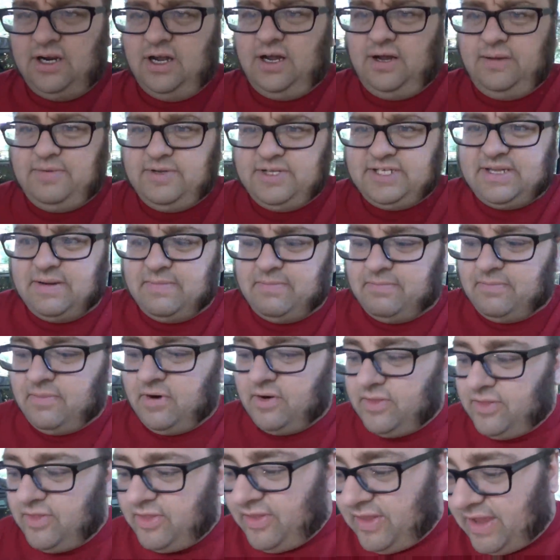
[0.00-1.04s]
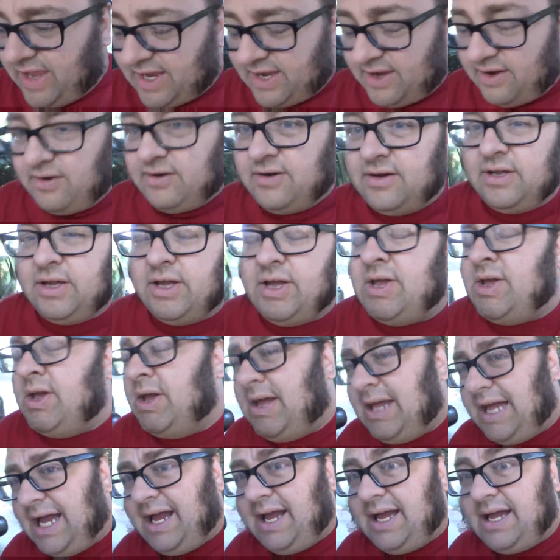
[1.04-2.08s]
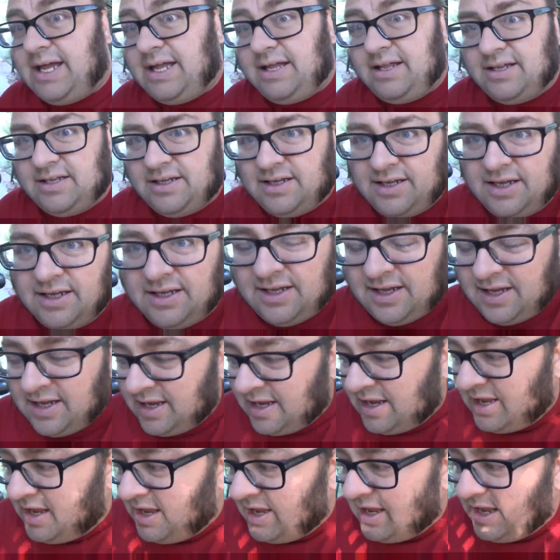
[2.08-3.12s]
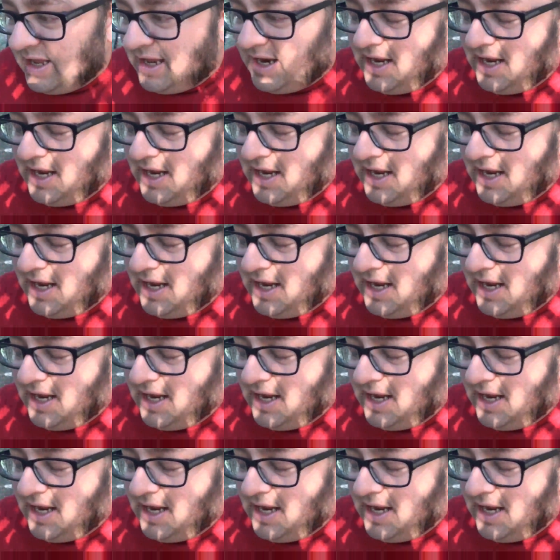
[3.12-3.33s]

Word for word: almost a month now. Ah! And